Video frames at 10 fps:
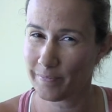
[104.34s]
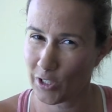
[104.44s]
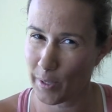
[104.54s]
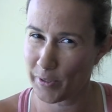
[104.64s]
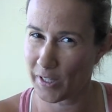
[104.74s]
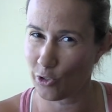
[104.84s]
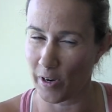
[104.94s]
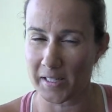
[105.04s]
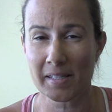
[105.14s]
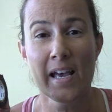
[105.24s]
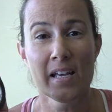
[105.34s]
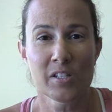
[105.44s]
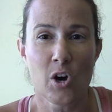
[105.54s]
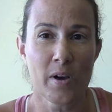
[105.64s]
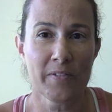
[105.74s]
Tips and tricks.
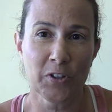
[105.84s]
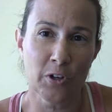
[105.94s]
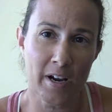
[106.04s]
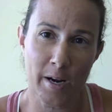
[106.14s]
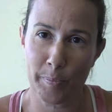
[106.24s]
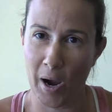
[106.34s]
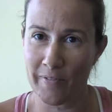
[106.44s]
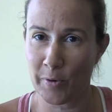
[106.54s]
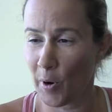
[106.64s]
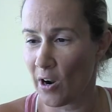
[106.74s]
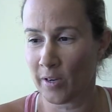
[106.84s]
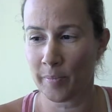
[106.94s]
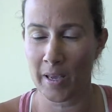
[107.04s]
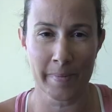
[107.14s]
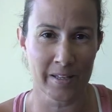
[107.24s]
So if you're at a private barn,
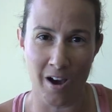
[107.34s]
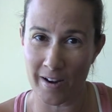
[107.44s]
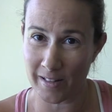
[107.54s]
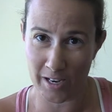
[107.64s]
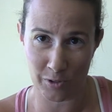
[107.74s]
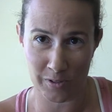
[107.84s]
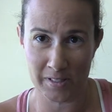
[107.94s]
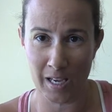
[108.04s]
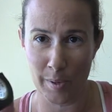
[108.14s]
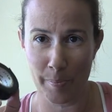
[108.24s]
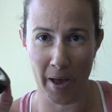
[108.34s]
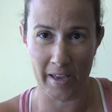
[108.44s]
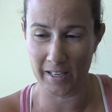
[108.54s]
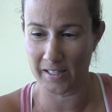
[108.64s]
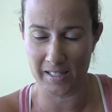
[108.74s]
maybe not electrical tape,
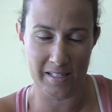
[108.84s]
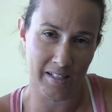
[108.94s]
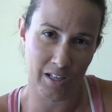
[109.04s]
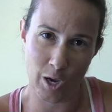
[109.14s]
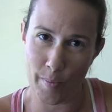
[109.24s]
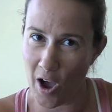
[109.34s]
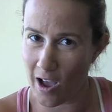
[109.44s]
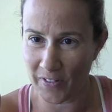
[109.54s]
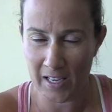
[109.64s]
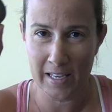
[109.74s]
but it's easy to come off,